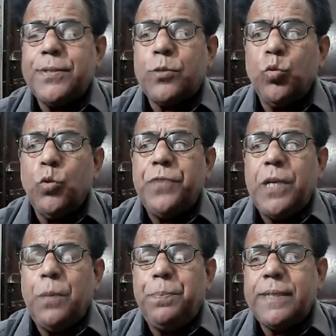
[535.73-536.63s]
2 will
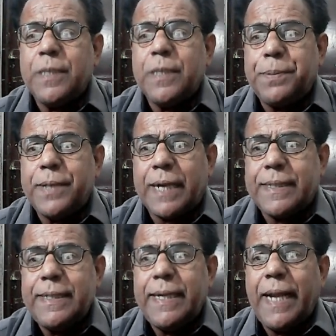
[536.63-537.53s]
be
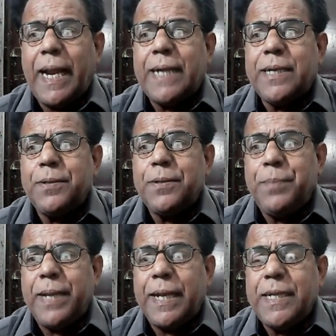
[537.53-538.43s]
subtracted and
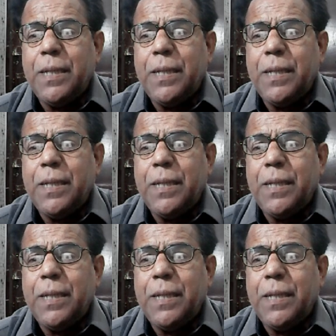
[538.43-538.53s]
remaining